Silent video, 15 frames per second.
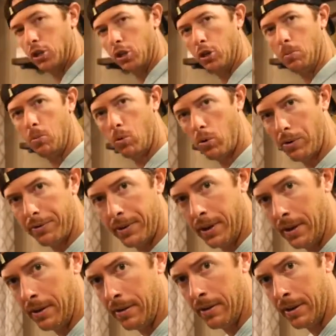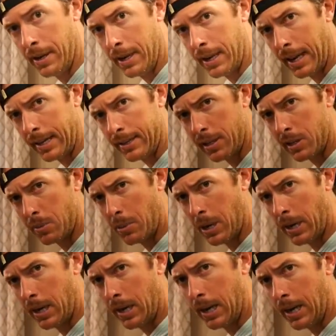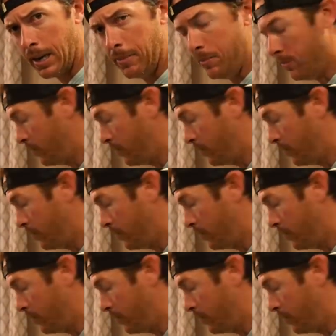a little more than anticipated. I'm